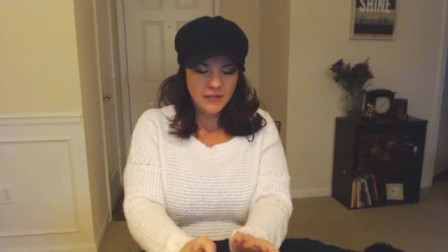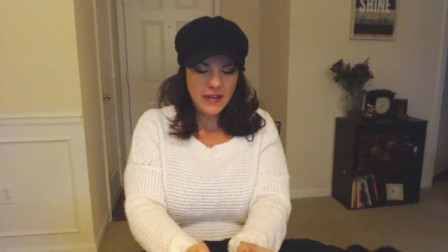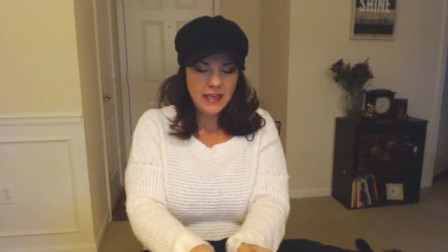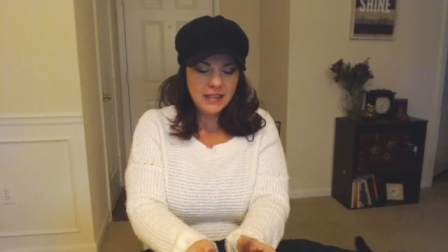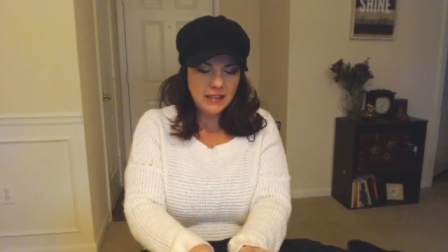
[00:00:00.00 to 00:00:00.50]

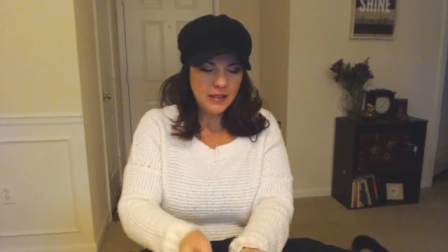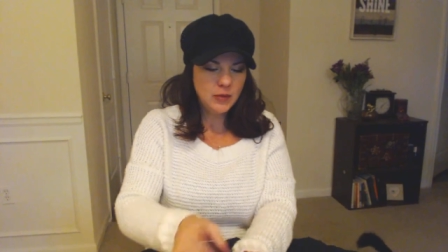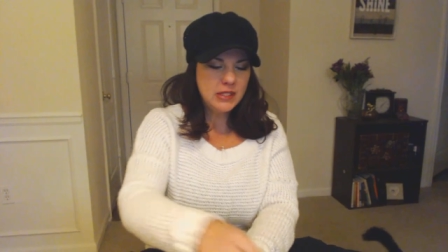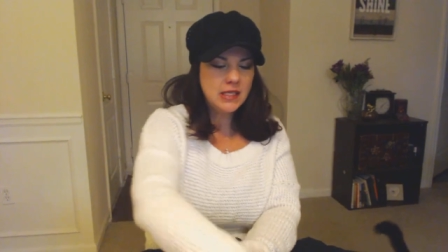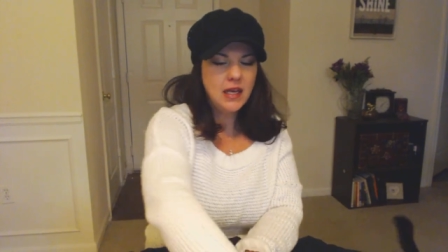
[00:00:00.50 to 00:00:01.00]
Finally,
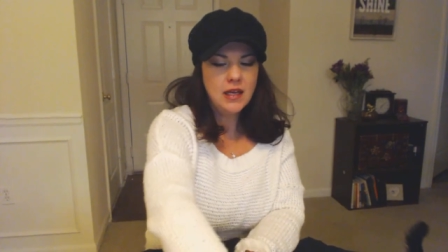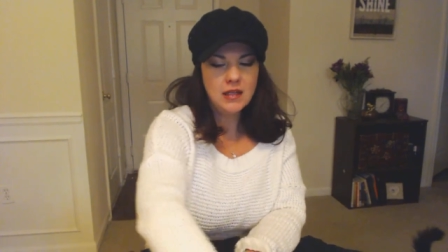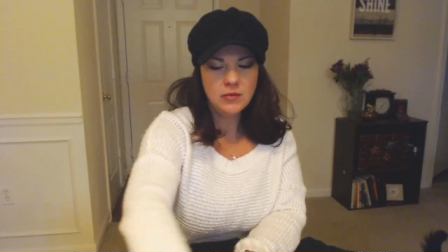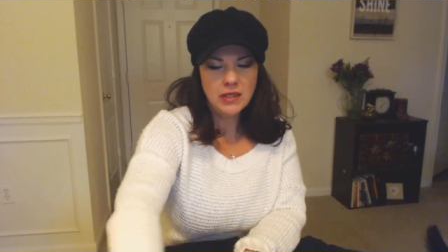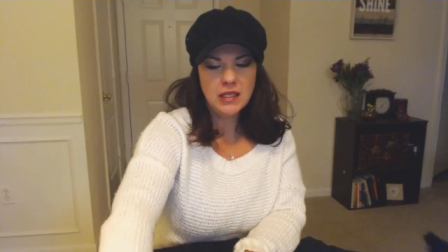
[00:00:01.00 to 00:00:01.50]
we're
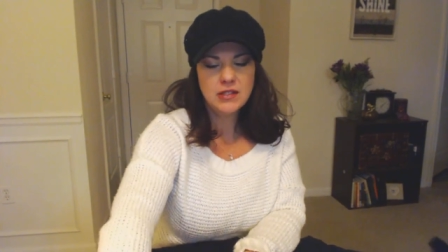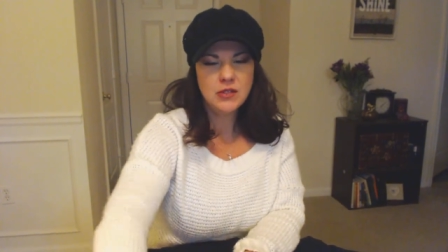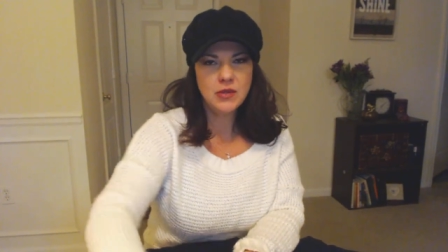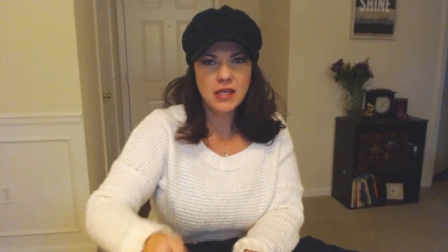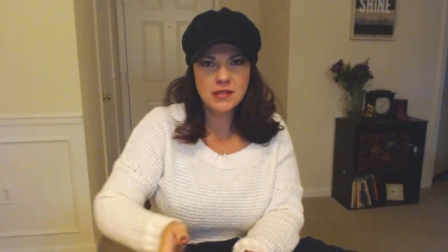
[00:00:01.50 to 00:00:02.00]
done with
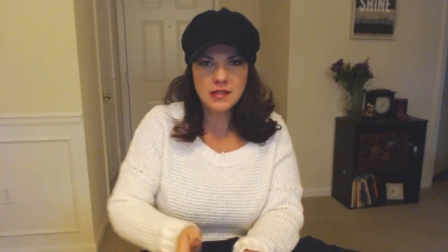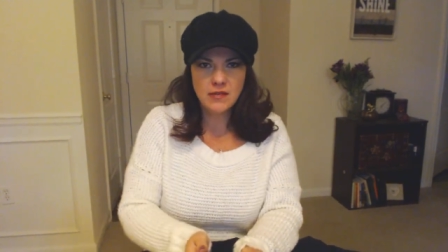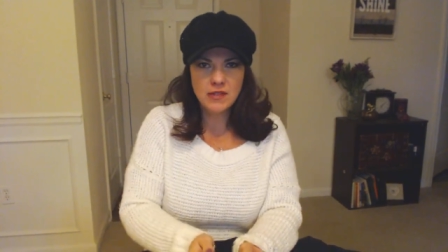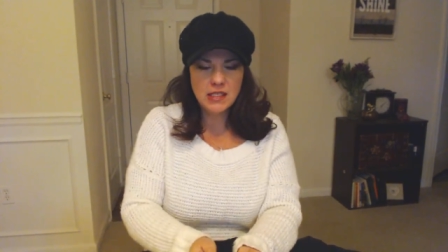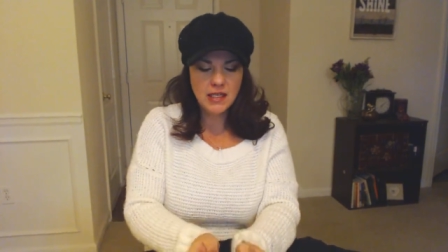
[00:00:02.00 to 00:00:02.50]

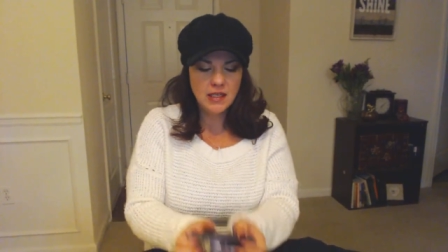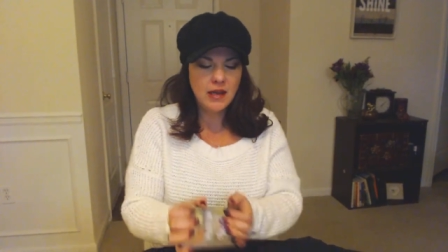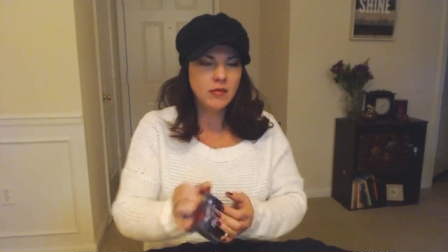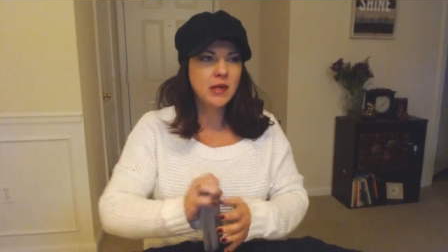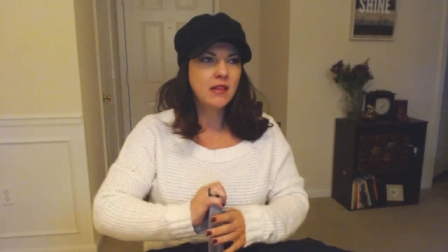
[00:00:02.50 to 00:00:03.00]

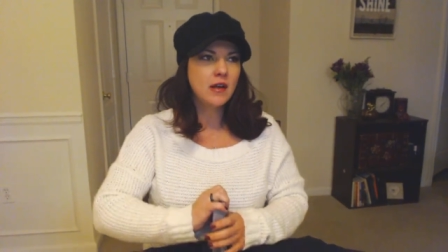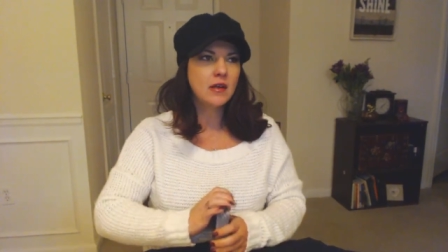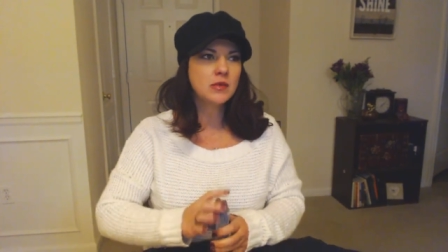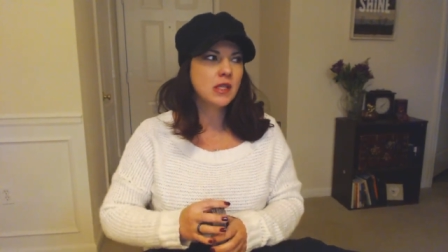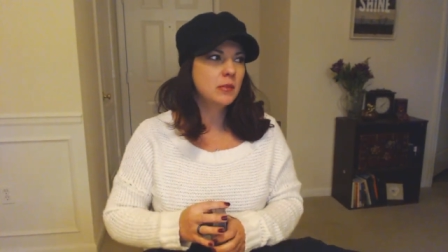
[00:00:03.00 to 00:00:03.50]
2017. Everybody
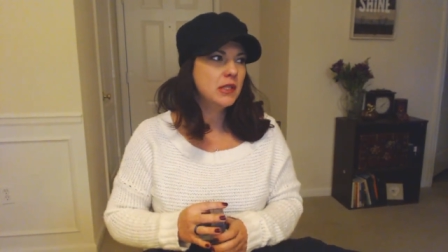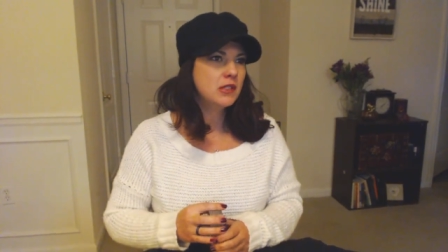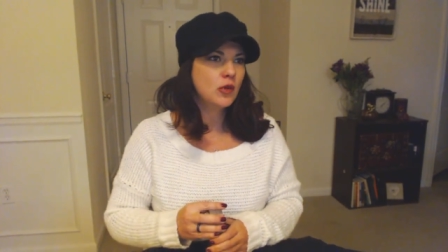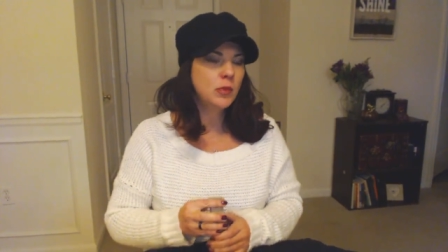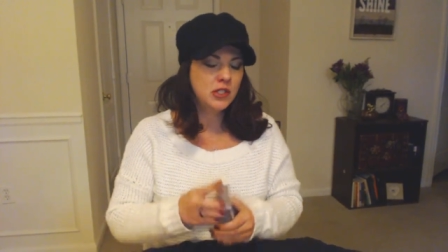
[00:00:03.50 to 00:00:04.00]
thought it was going to be
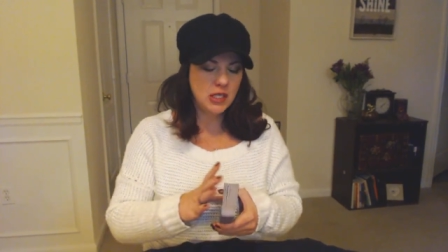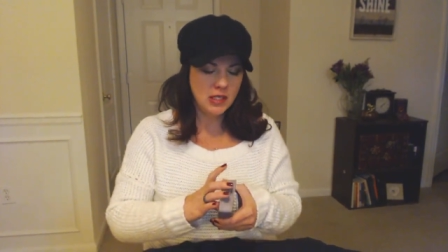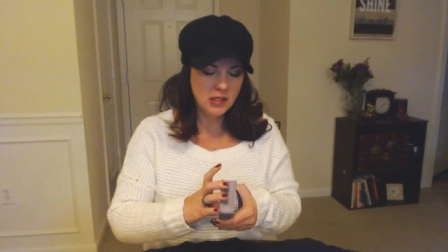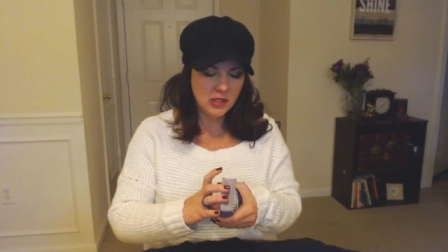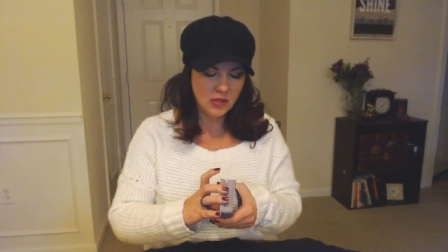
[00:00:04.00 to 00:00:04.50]
so much
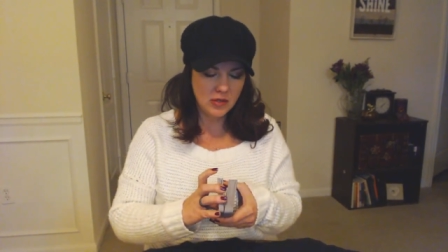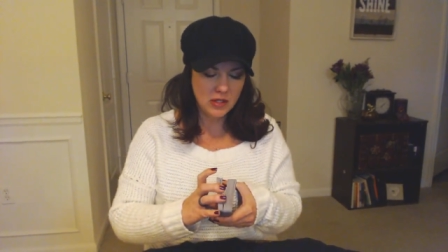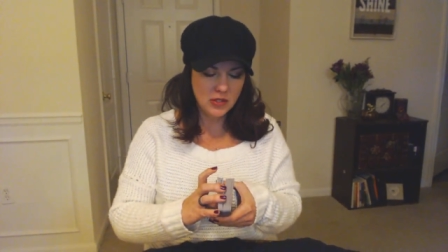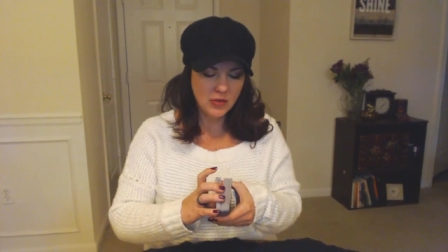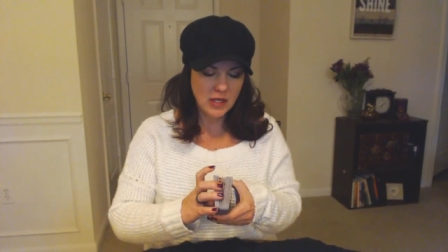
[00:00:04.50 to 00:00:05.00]
easier
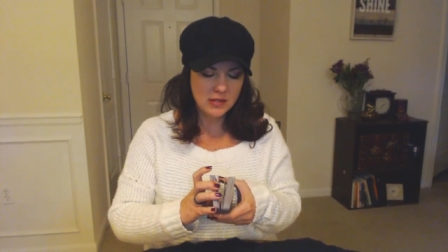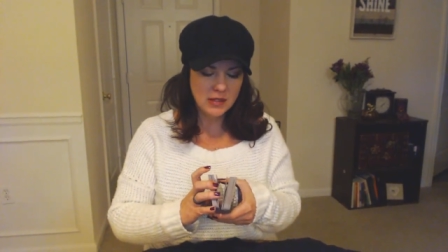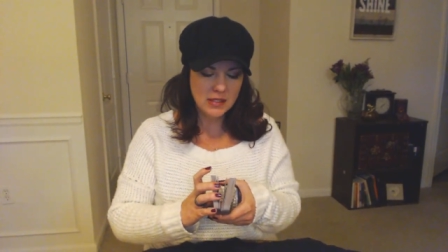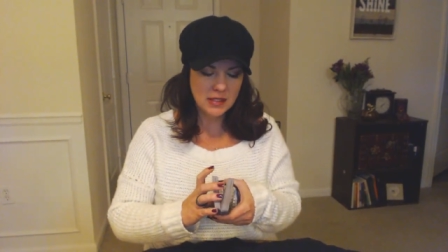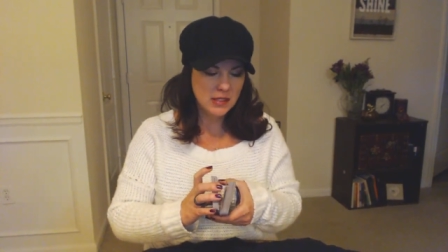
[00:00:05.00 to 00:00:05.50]
than
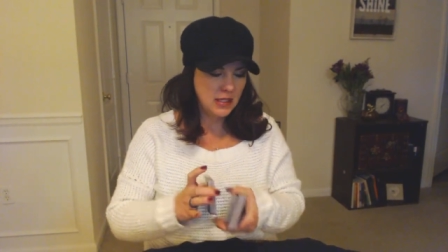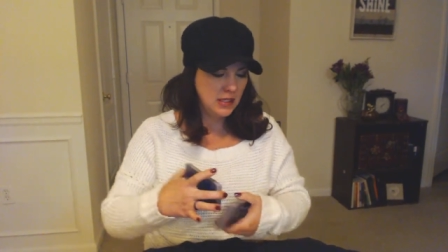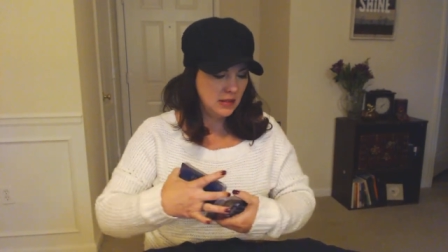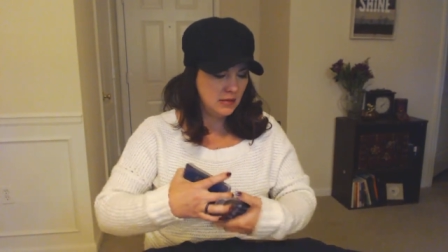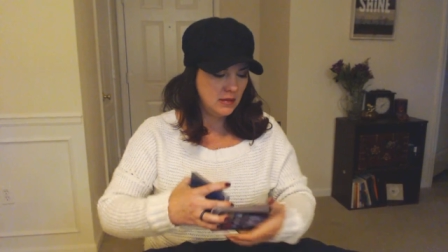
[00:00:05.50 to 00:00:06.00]

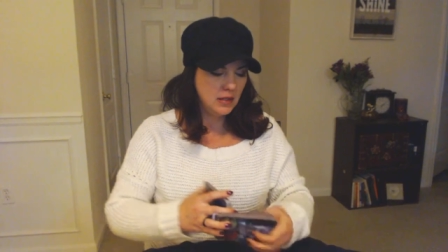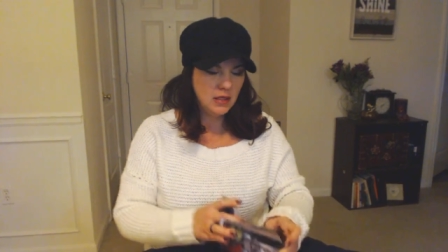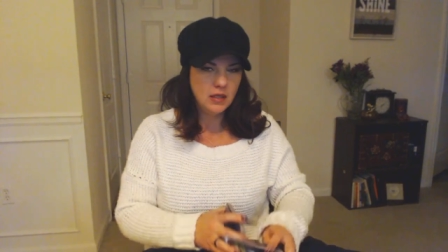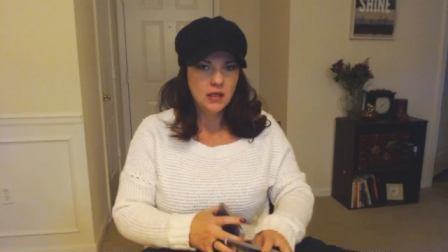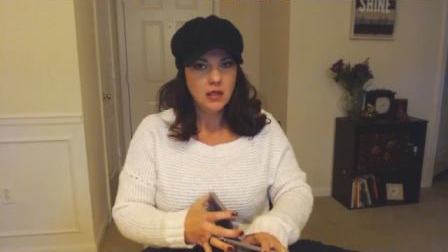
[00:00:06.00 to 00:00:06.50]
2016.
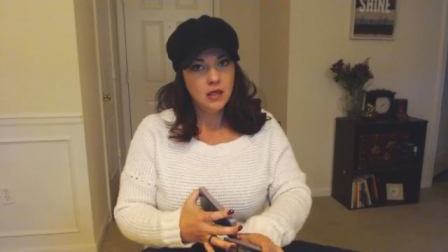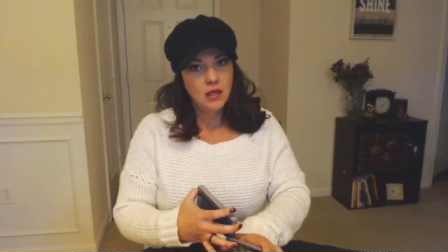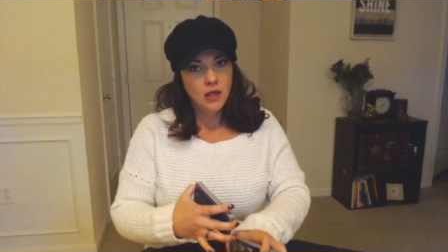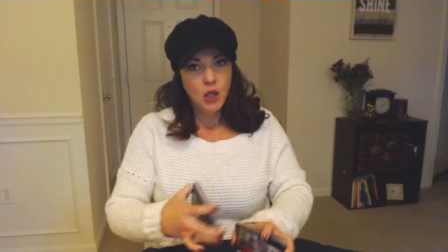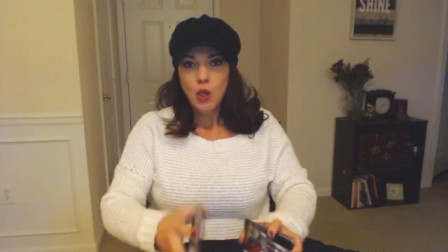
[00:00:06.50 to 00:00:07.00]

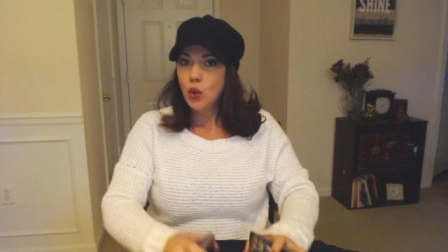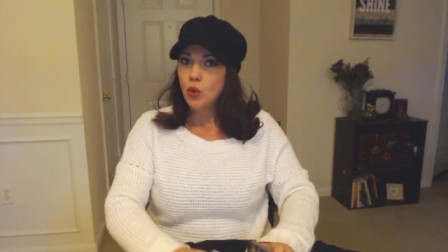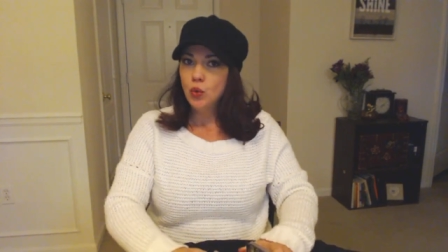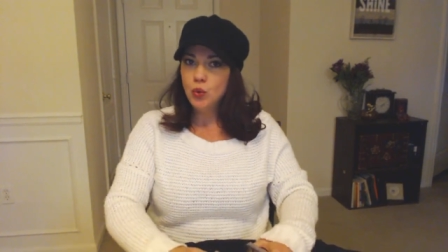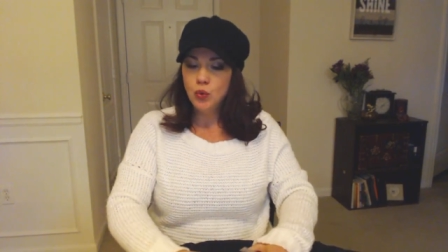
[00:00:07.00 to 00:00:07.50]

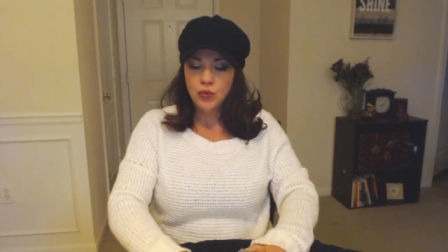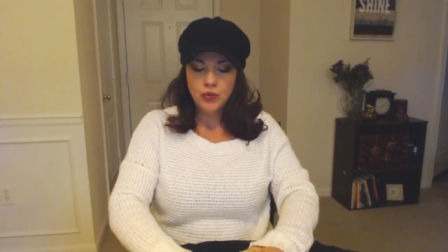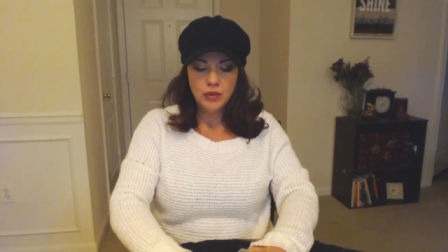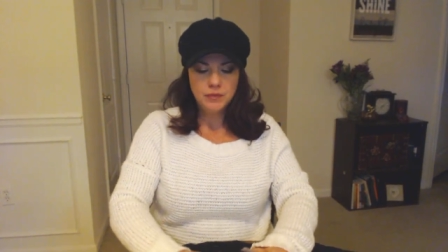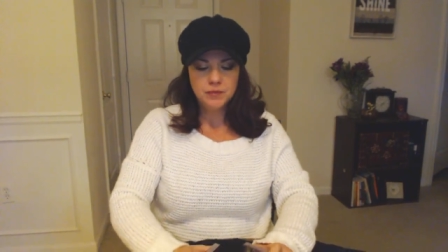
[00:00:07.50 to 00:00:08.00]

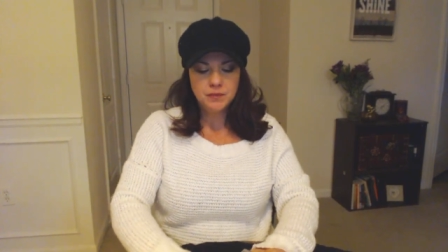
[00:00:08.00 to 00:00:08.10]
Oof.